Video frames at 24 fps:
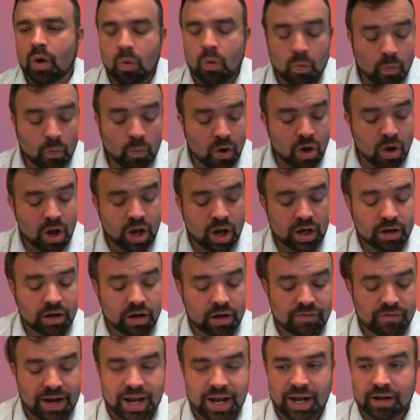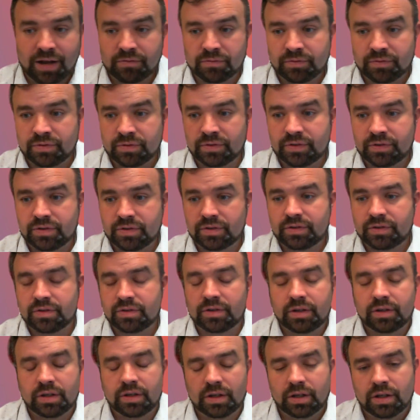work around
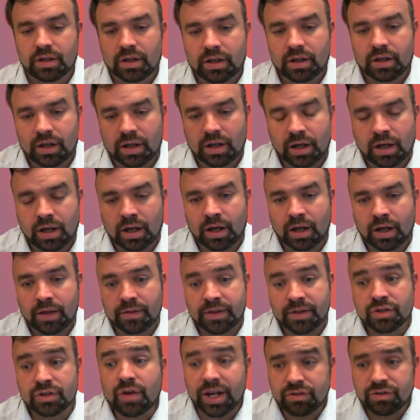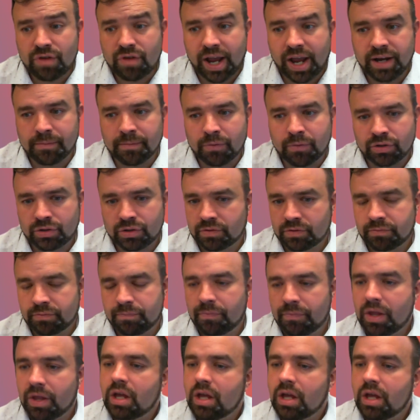the training module.